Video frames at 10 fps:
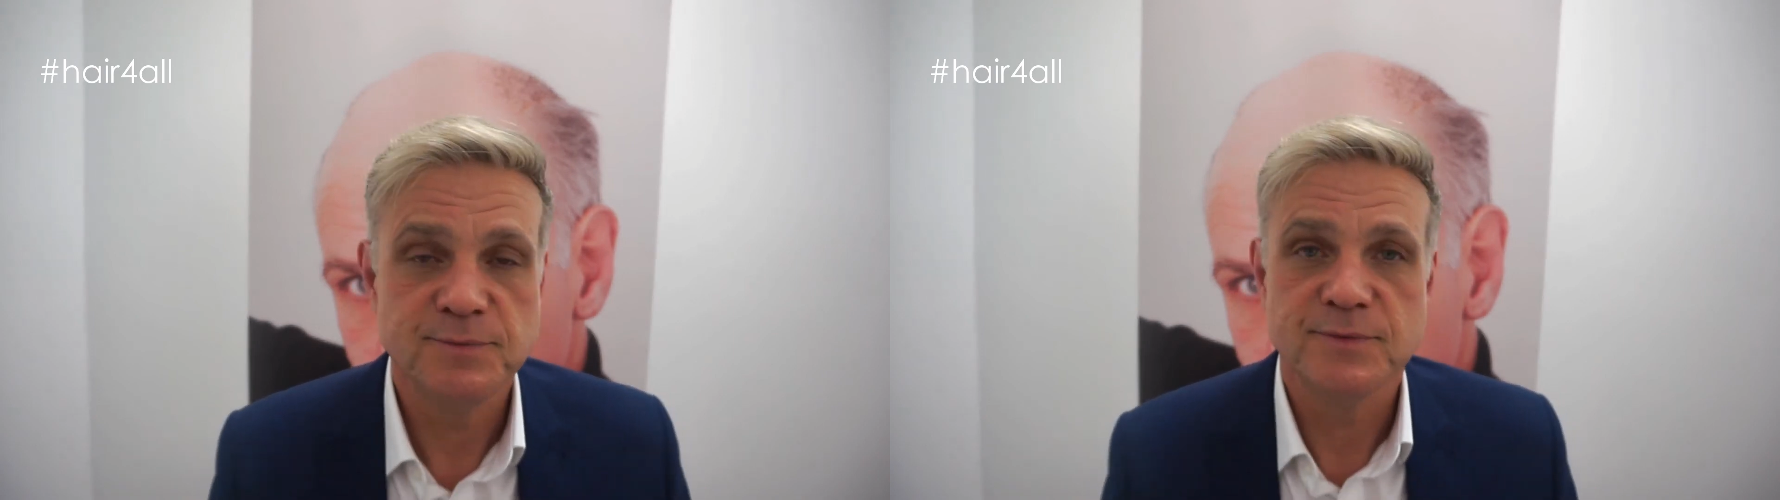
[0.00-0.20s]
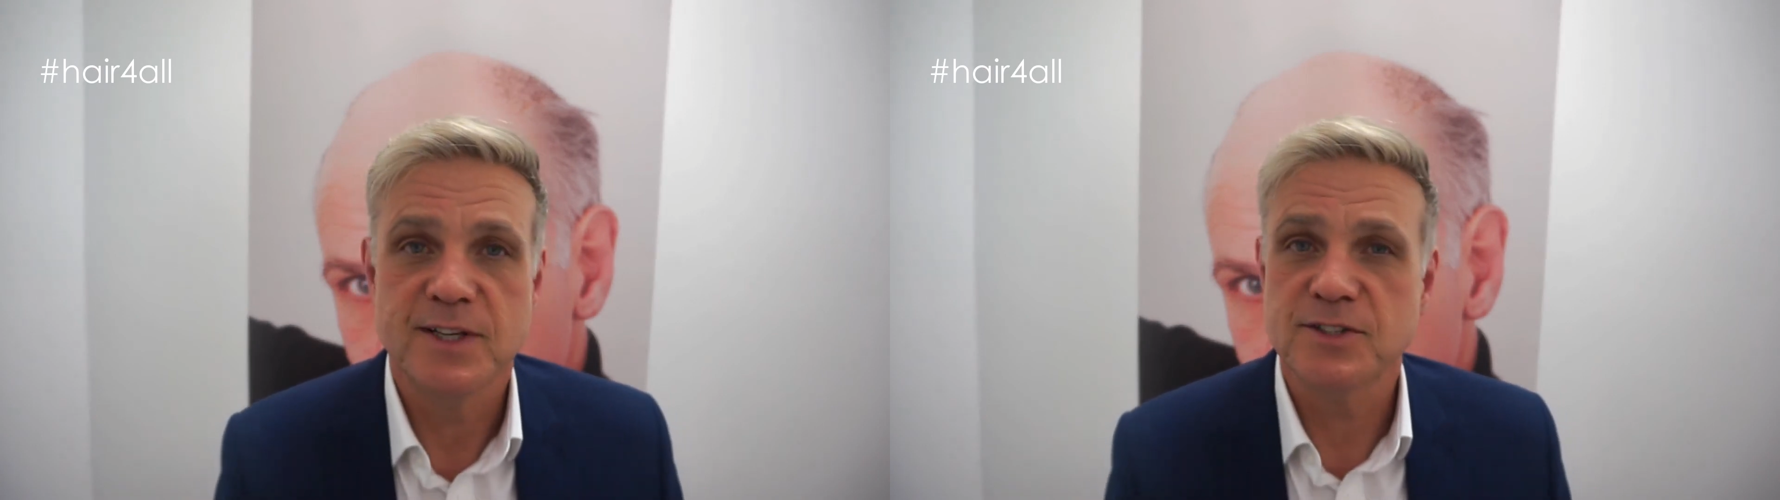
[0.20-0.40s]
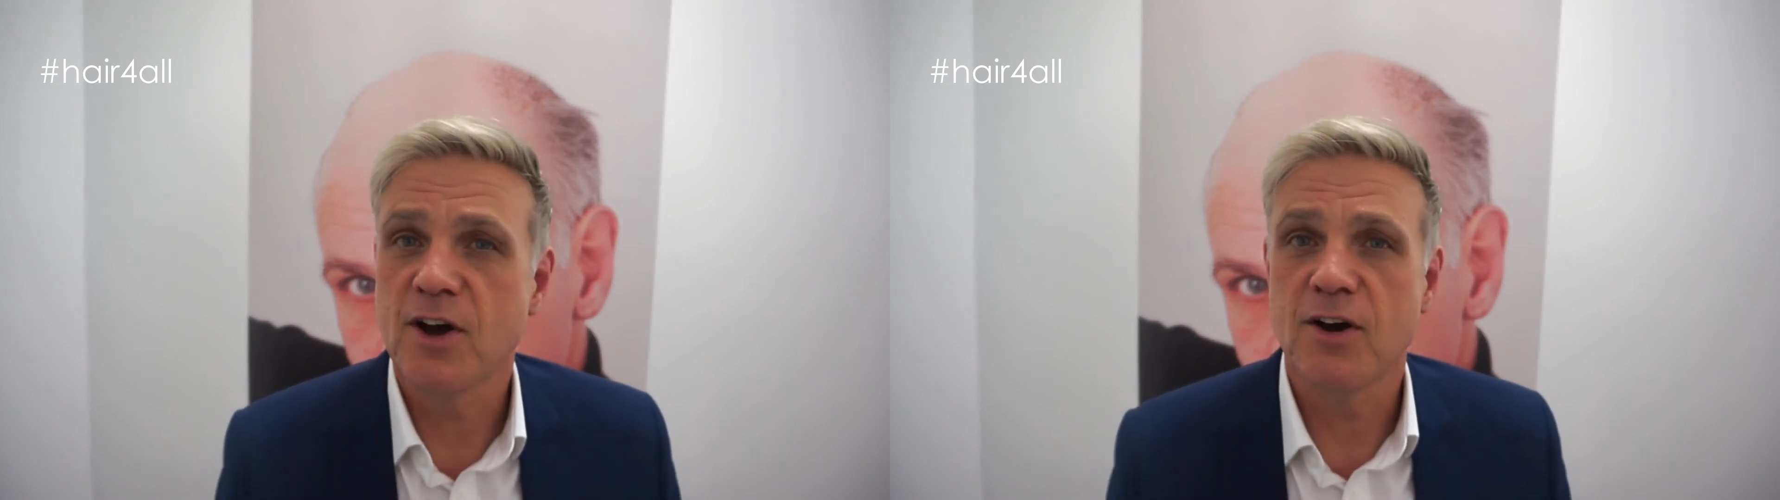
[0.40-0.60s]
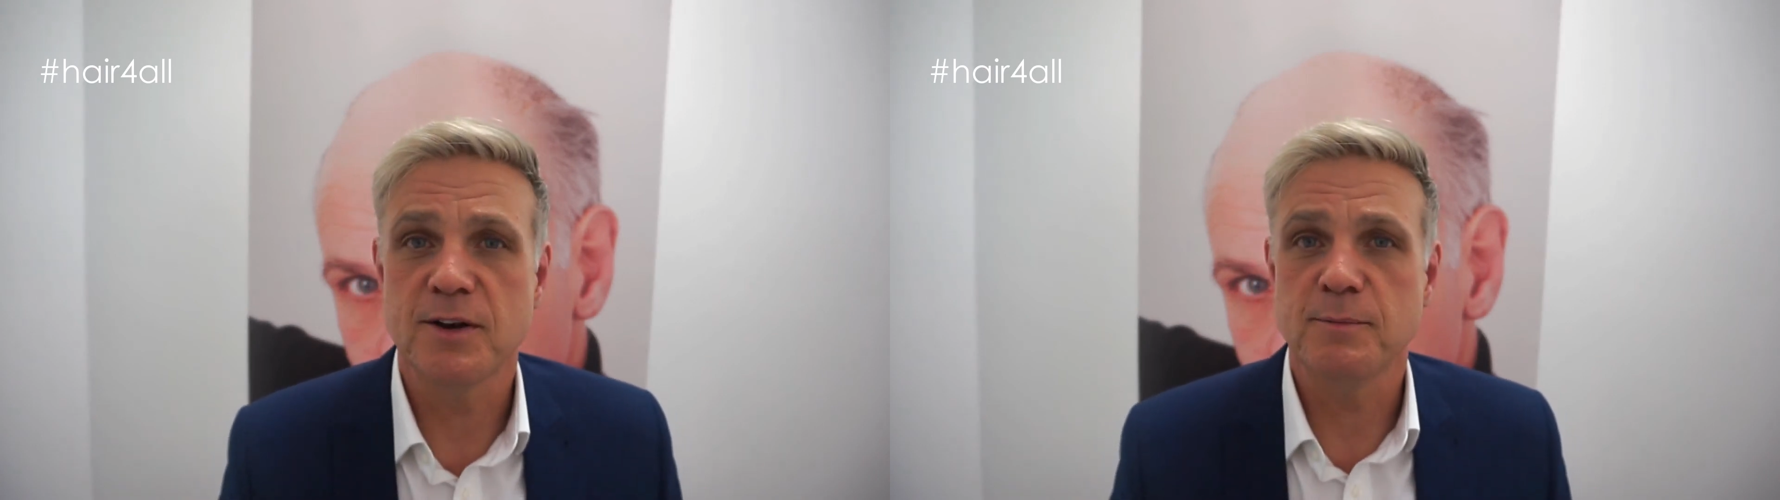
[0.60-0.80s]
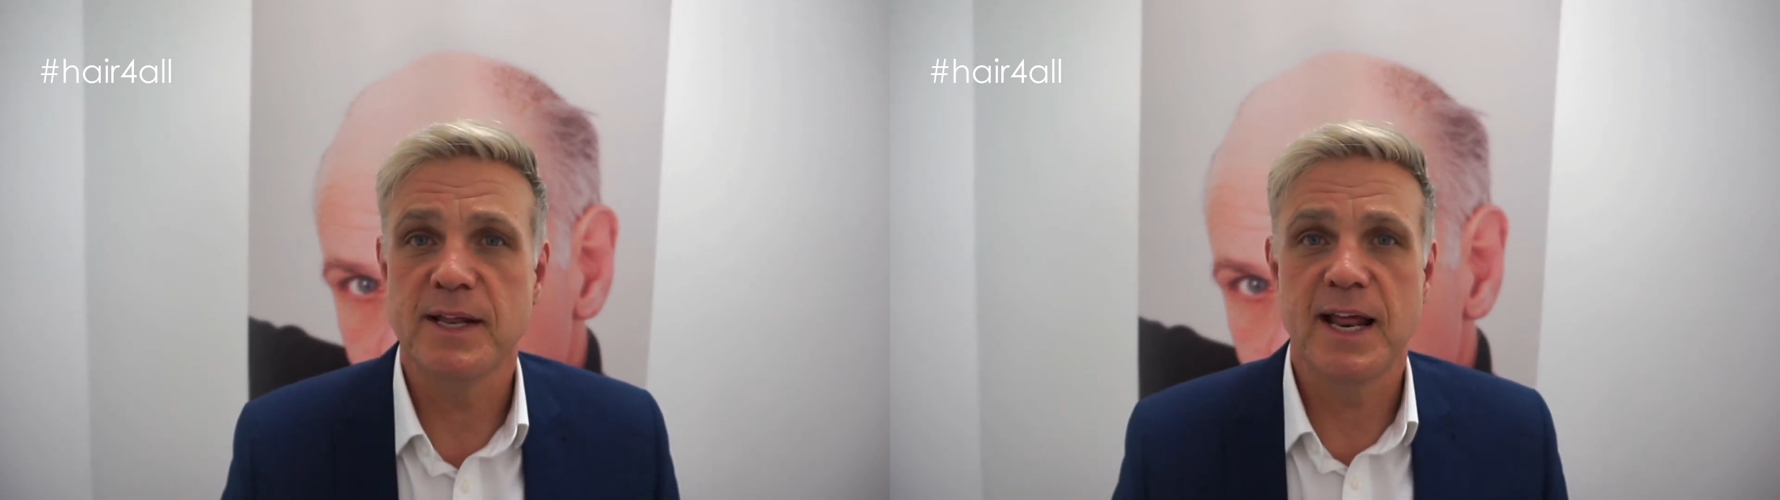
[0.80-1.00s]
there's hardly
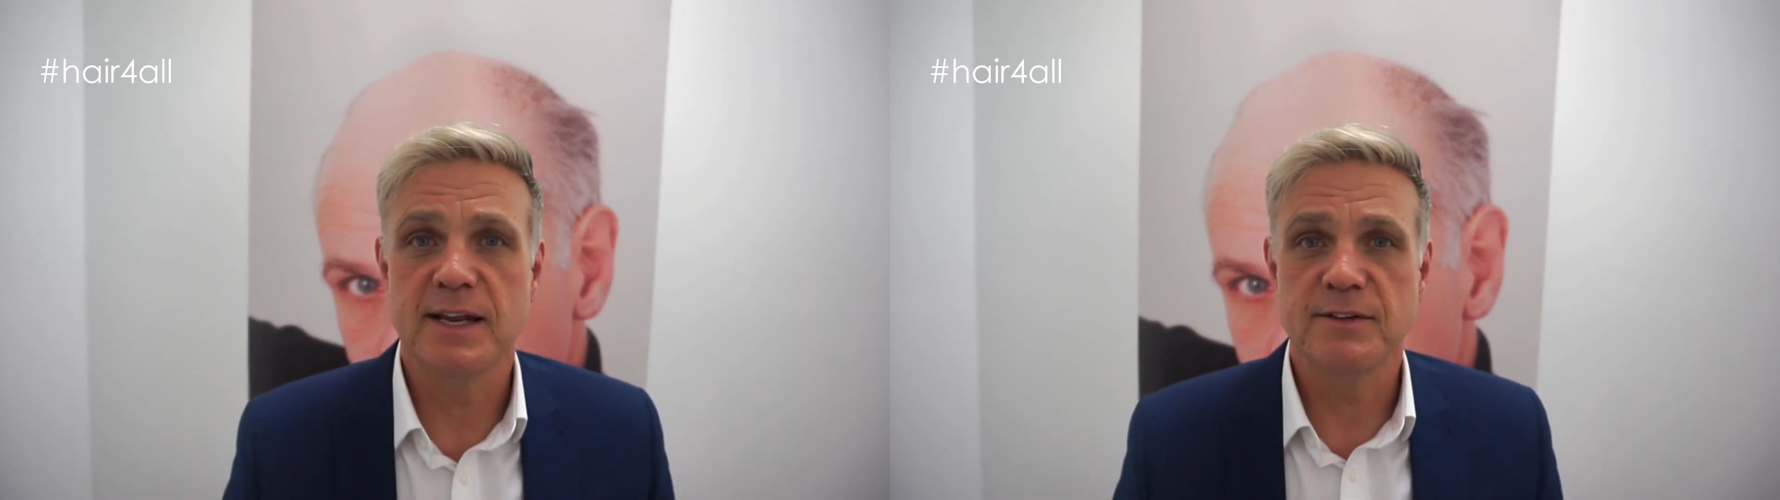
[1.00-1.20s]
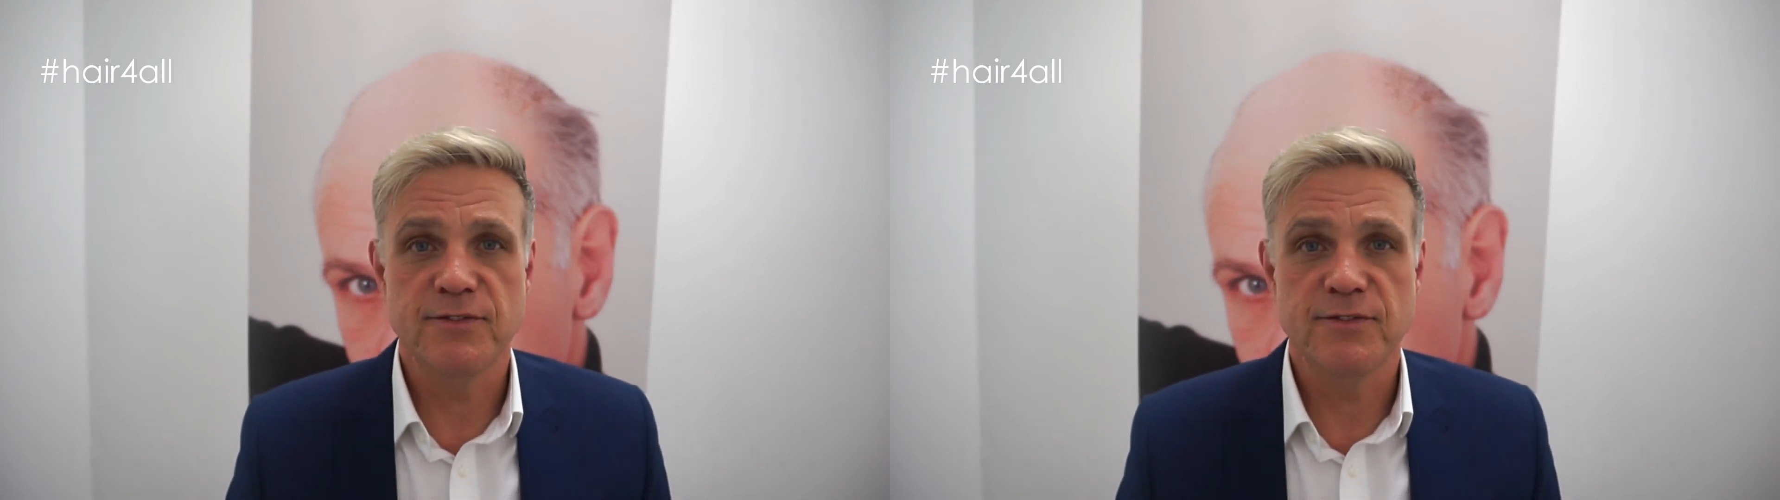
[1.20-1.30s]
been any,